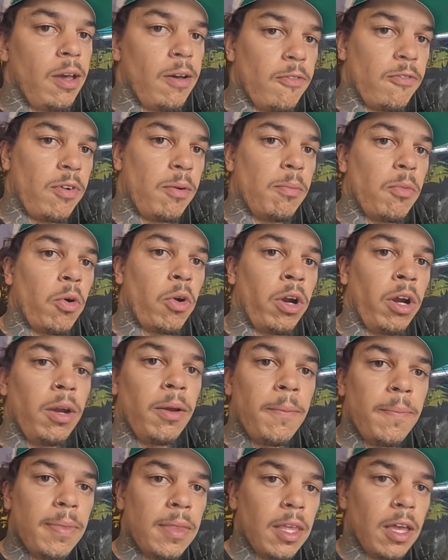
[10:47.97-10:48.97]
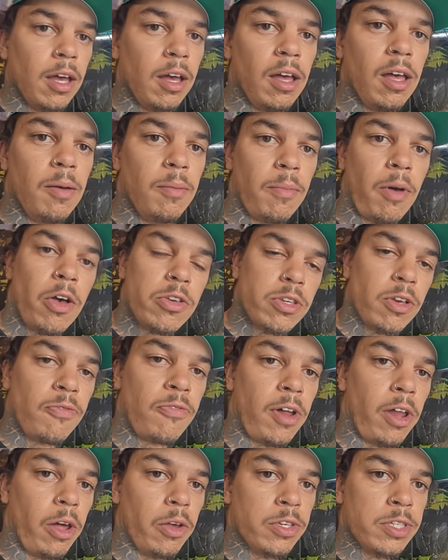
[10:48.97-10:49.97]
for more. Also
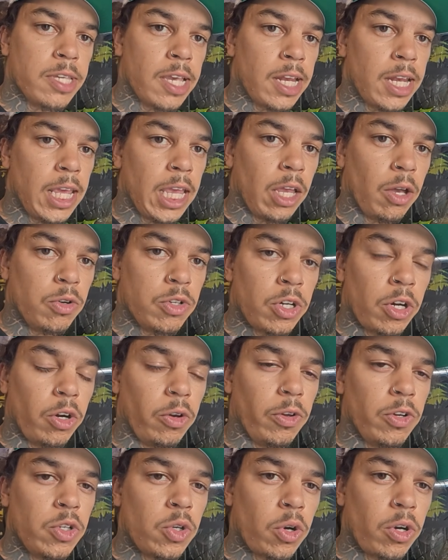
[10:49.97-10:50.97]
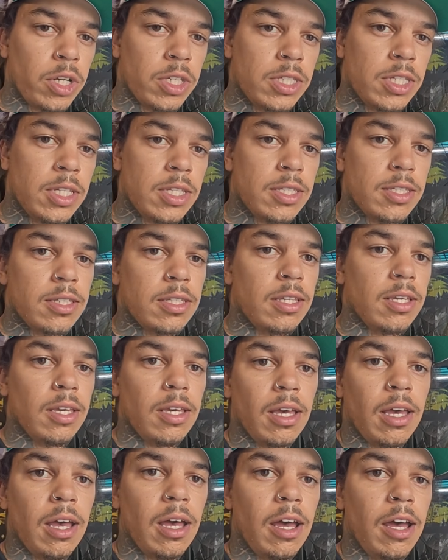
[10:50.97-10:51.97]
follow San Diego Turtle and Tortoises.
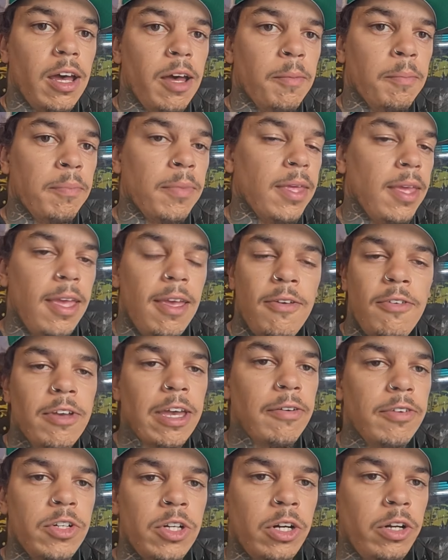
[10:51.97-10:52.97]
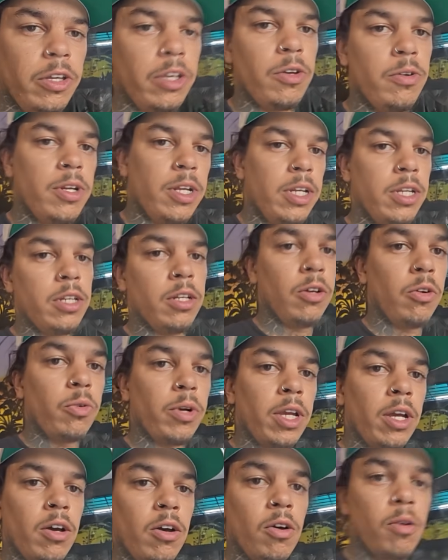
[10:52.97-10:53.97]
If you have a turtle you need to
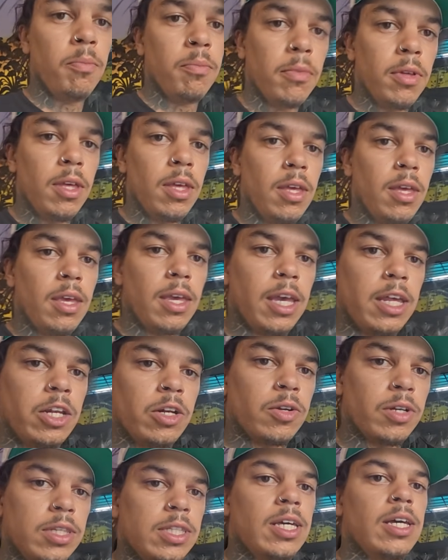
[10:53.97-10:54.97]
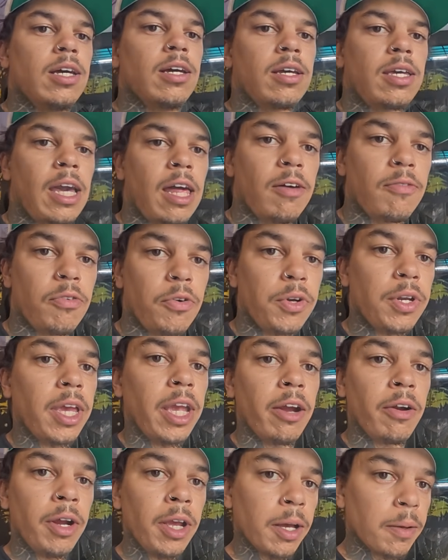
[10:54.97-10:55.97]
rehome and you're in the California
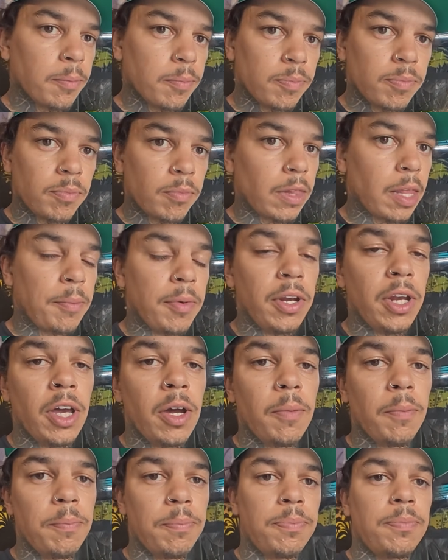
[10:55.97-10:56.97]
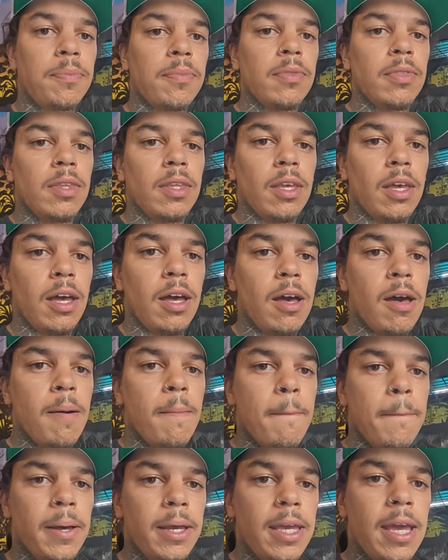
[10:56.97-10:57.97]
area, let me know.
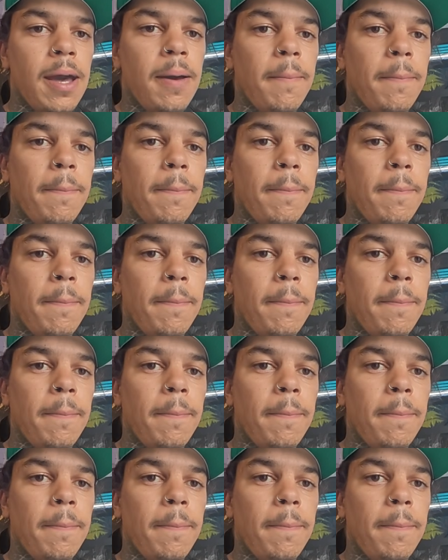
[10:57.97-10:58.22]
But yeah,